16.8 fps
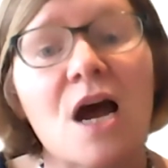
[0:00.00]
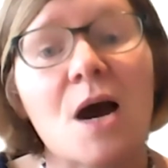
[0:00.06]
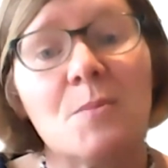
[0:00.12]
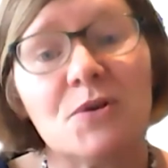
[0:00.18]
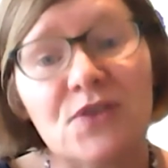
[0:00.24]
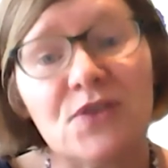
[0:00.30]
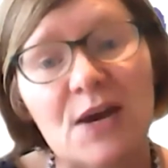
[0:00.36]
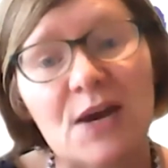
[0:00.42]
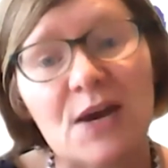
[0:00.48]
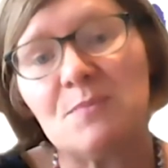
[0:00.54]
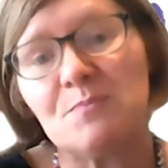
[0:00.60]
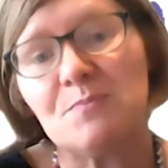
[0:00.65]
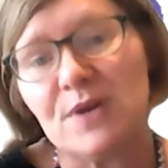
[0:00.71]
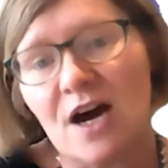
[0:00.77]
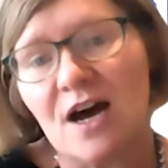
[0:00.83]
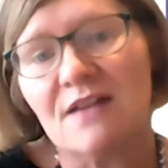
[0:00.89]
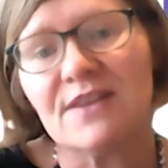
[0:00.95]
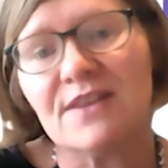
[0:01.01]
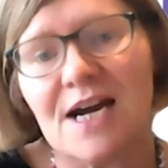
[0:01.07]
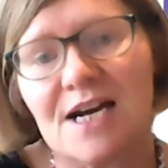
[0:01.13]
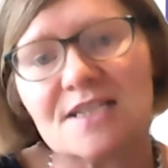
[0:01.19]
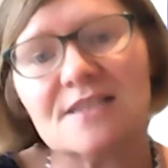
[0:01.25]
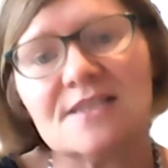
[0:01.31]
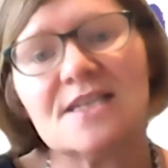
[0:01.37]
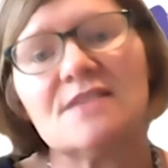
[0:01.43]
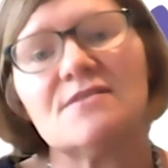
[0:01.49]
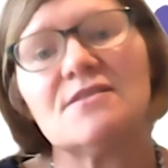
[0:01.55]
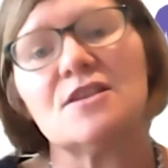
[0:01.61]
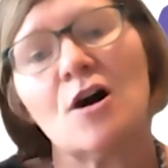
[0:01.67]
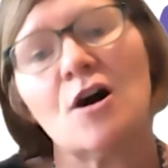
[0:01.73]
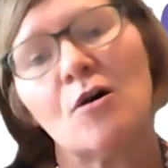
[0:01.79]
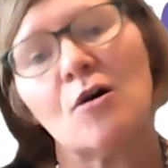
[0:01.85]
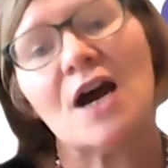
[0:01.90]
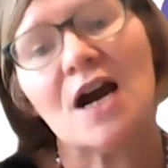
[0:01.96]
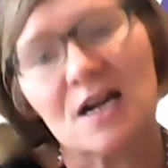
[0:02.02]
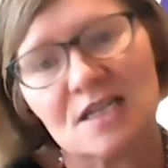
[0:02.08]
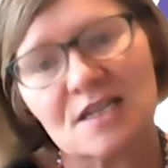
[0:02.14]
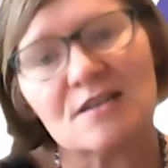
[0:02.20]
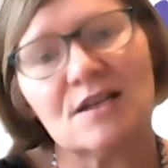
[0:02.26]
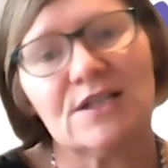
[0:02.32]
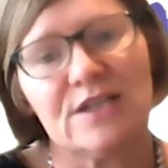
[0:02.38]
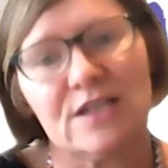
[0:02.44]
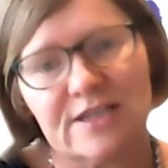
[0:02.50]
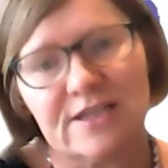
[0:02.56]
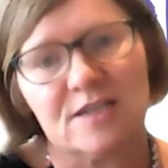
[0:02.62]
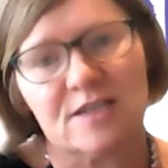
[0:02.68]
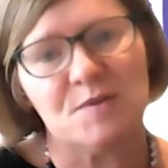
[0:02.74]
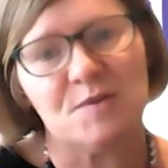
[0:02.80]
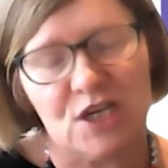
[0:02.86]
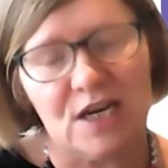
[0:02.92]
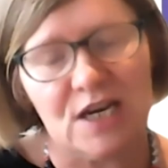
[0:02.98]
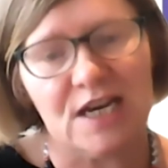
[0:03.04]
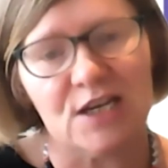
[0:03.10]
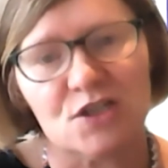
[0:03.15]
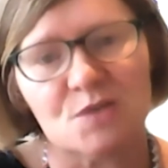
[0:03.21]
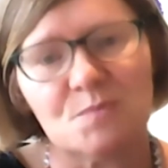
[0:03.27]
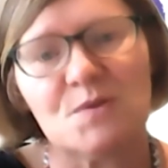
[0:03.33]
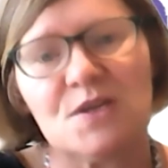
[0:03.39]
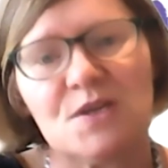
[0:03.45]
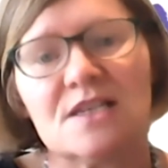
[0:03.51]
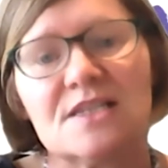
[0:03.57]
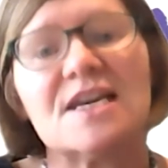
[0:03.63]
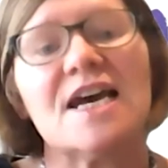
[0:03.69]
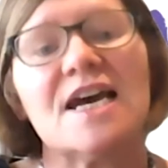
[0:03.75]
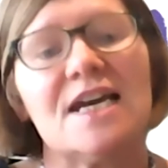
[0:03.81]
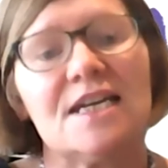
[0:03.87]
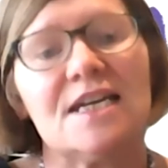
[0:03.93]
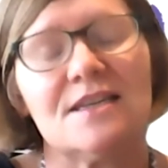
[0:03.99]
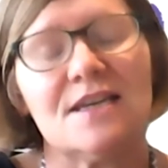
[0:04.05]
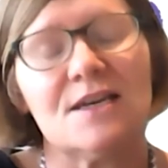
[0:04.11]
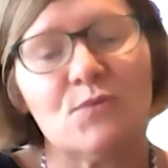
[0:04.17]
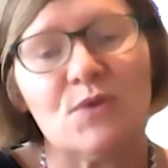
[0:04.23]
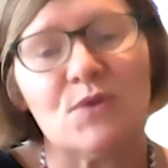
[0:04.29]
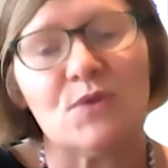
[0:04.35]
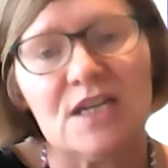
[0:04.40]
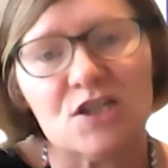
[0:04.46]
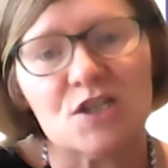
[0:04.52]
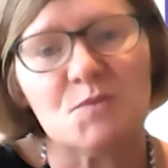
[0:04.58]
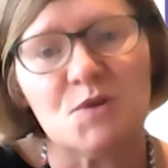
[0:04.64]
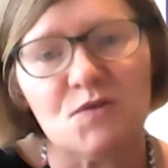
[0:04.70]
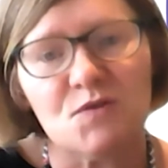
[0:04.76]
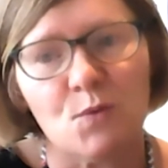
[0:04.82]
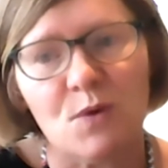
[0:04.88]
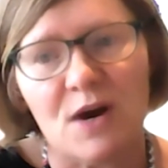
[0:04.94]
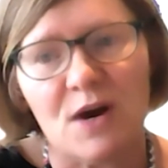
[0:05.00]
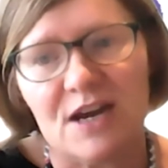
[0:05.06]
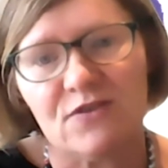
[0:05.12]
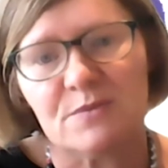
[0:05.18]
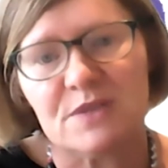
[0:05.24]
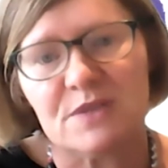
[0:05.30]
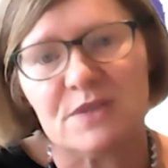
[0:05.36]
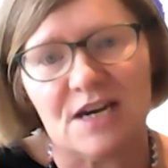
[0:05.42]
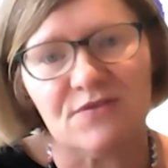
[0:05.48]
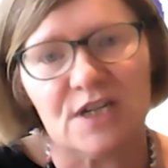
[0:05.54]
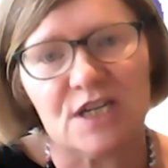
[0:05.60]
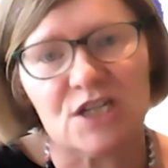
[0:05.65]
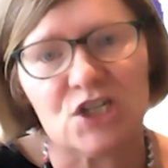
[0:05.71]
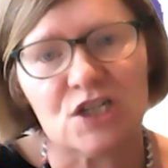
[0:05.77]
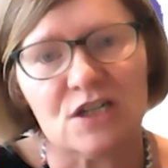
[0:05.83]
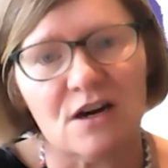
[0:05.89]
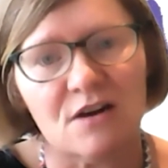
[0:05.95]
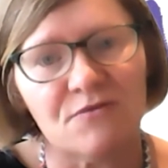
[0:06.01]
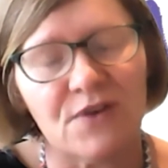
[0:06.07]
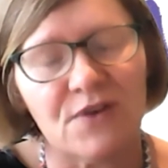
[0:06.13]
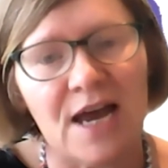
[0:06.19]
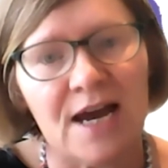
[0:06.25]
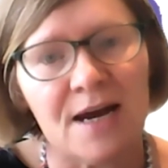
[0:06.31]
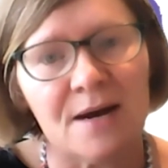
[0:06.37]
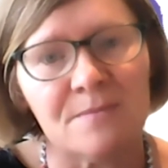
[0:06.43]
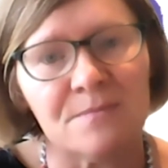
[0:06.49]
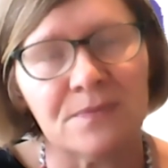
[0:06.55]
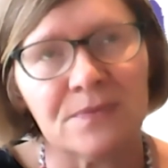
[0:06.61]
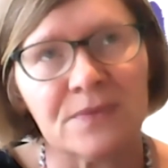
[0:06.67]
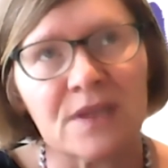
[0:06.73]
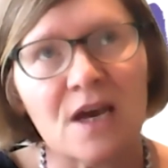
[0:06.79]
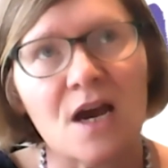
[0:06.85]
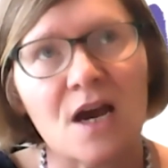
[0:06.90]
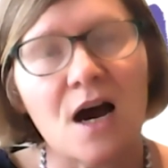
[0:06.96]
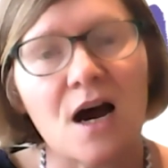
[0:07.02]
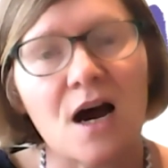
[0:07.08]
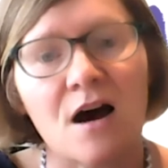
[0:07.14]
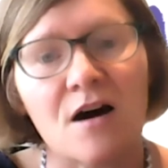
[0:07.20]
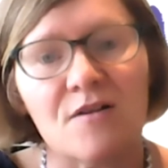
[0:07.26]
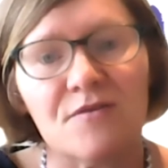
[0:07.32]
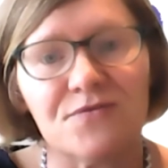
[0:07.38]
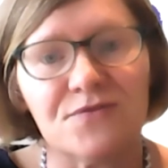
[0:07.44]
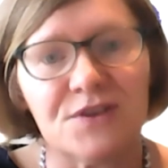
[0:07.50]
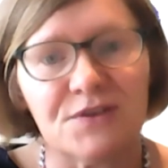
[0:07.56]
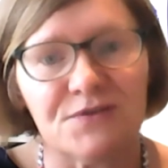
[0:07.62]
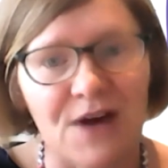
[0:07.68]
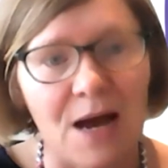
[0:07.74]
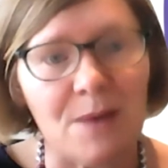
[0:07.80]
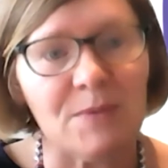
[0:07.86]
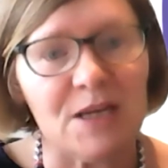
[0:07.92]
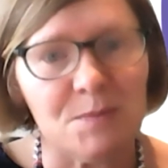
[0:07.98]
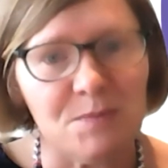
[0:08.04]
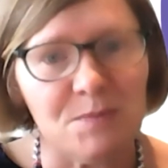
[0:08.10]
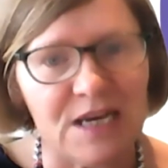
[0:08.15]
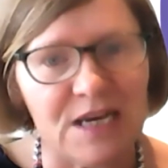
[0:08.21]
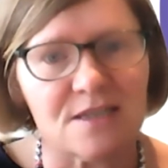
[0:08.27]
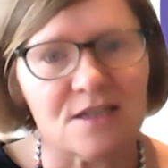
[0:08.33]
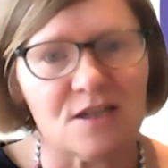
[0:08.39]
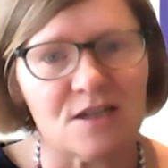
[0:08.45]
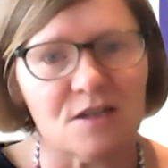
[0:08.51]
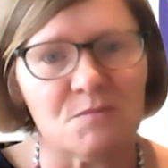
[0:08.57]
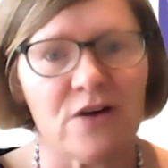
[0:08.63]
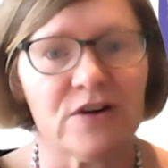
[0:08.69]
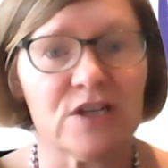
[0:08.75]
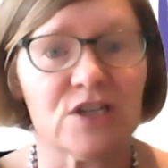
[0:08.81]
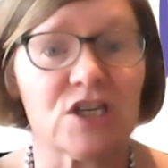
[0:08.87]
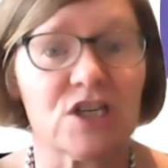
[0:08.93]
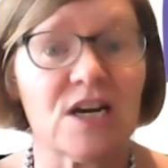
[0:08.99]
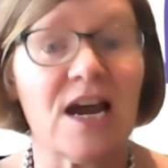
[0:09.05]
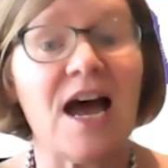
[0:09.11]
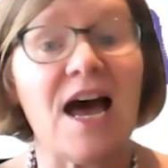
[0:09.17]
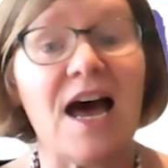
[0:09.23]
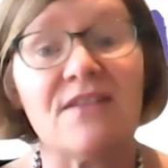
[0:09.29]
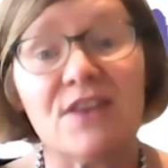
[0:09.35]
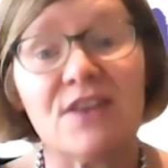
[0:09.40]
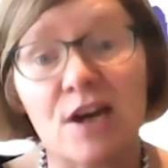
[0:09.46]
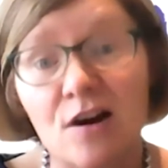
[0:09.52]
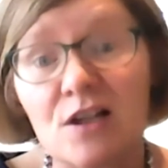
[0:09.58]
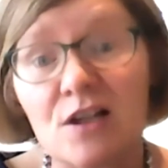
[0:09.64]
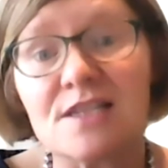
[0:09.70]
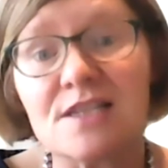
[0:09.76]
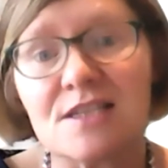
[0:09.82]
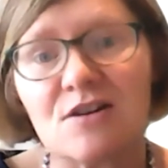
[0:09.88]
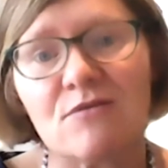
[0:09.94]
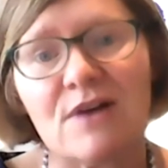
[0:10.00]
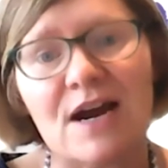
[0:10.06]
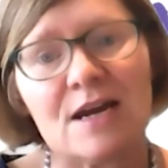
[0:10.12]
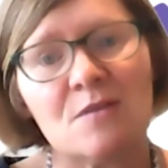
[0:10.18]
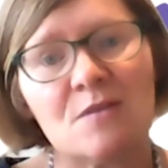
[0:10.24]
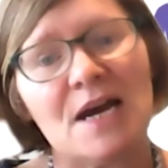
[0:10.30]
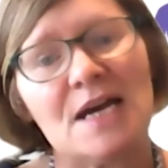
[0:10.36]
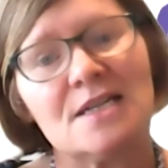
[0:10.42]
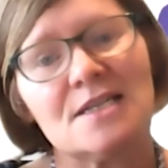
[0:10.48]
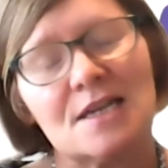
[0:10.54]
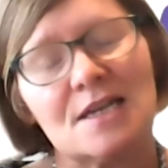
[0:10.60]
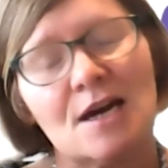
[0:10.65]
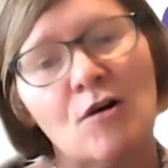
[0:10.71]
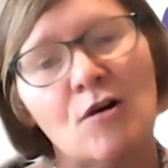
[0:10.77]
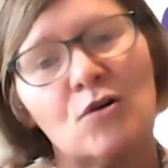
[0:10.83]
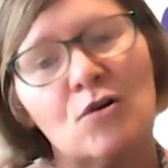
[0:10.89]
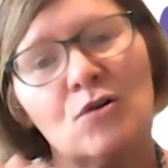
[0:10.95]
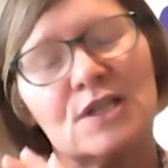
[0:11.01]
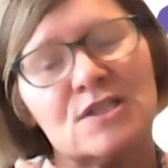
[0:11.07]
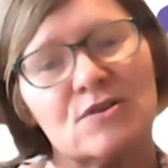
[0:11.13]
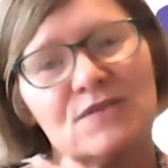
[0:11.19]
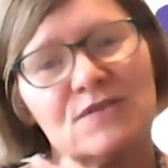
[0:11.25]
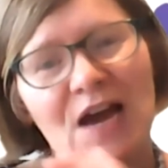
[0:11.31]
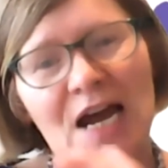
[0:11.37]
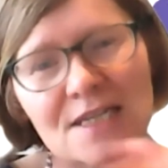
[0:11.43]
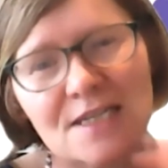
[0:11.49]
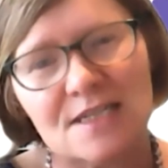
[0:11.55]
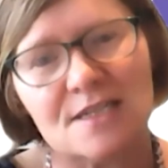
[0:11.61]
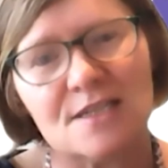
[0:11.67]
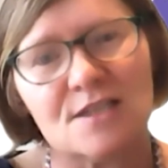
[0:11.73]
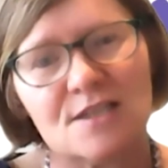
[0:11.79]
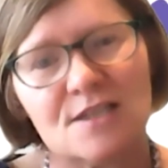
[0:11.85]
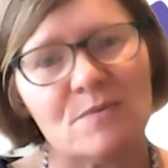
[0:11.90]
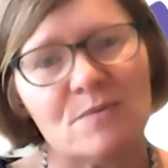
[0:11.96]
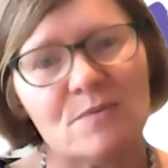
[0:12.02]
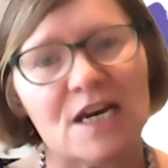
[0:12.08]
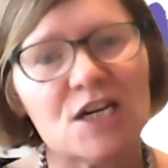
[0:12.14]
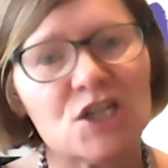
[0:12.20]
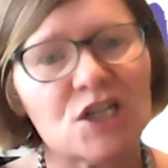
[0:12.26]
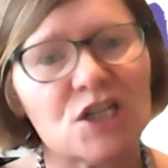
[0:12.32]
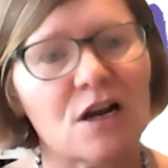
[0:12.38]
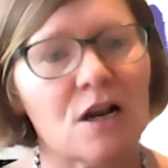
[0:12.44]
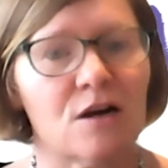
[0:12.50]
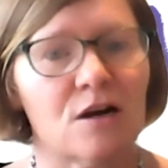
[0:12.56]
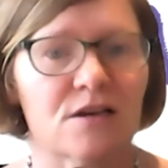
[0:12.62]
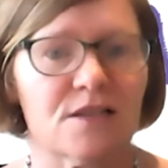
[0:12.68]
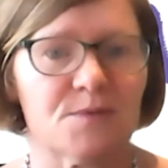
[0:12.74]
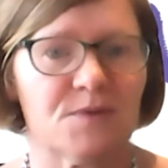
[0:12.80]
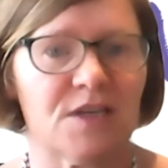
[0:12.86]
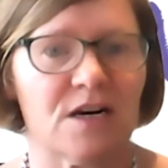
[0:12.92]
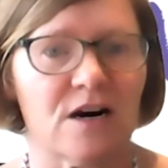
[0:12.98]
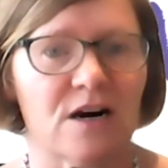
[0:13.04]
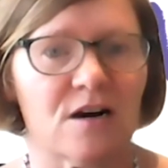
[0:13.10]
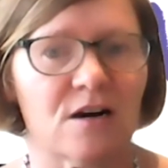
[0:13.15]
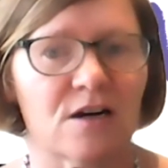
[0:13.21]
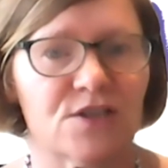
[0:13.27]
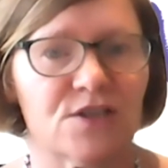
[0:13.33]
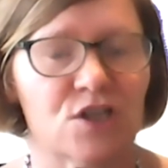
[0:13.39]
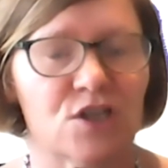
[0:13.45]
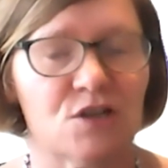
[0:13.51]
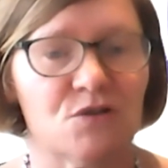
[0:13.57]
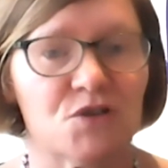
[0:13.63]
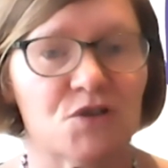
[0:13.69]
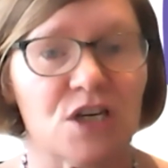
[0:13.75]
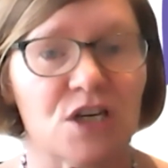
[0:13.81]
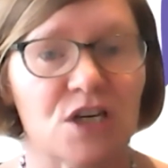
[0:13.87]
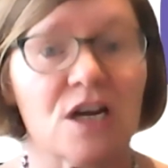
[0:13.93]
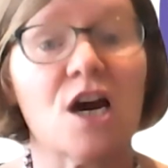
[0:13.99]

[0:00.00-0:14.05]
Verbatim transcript: But they went beyond that and said that the whole article needs to be changed because it, we need to move away from a definition of. Um, of the family based on marriage. And they also recommended a whole sort of anti discrimination clause within our constitution,